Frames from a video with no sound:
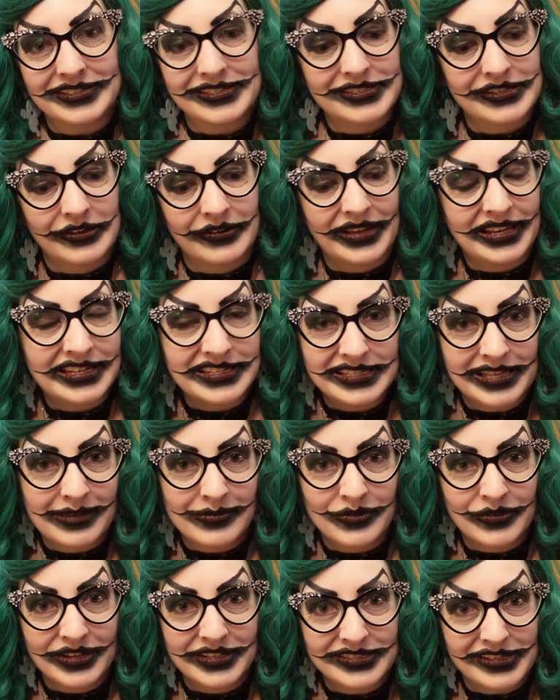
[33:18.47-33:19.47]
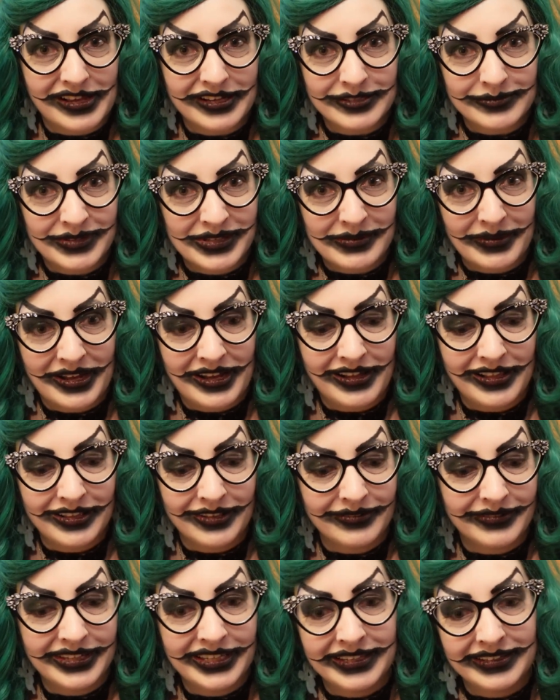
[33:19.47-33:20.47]
So anytime you want to talk to me about
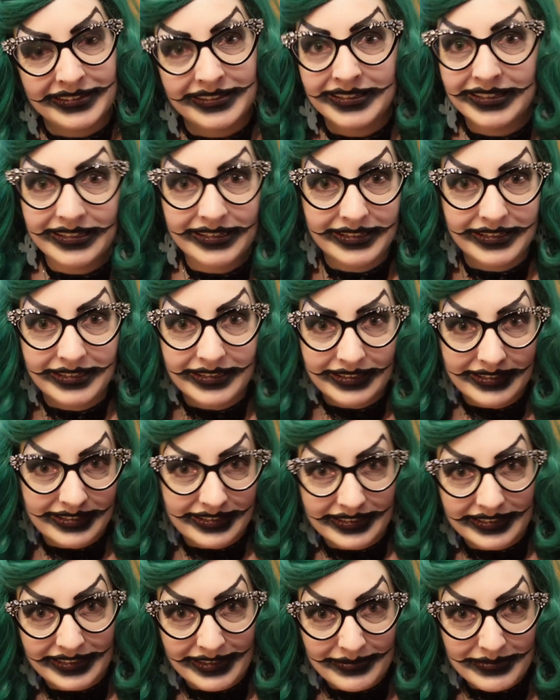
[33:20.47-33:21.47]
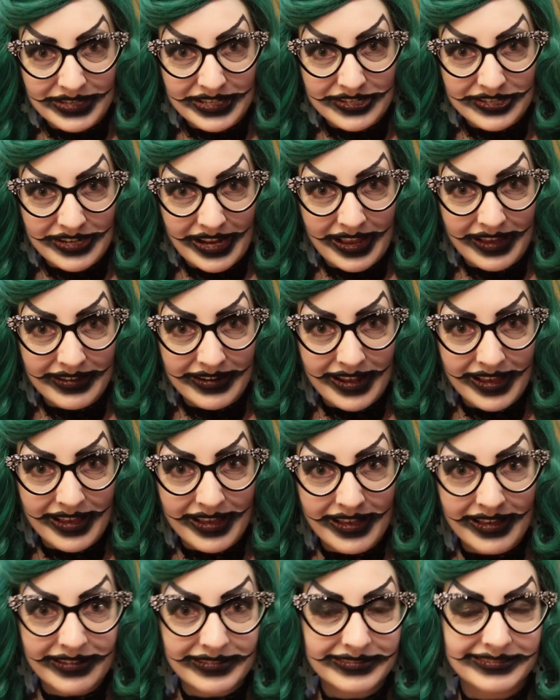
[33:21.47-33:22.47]
Halloween, give me a shout
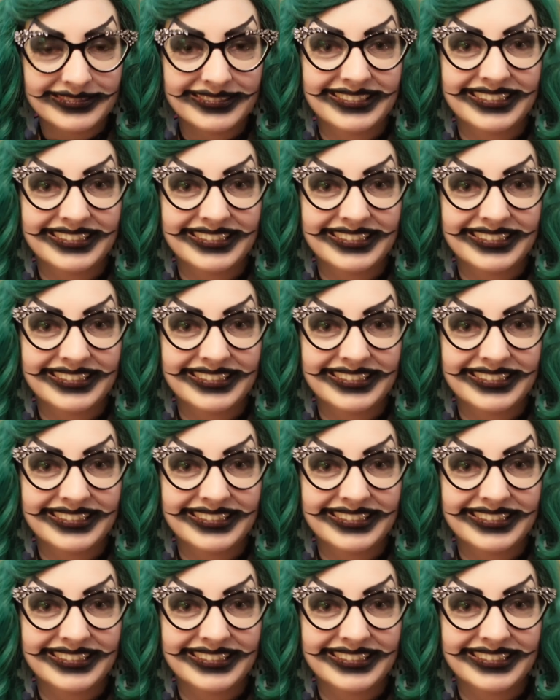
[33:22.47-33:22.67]
out.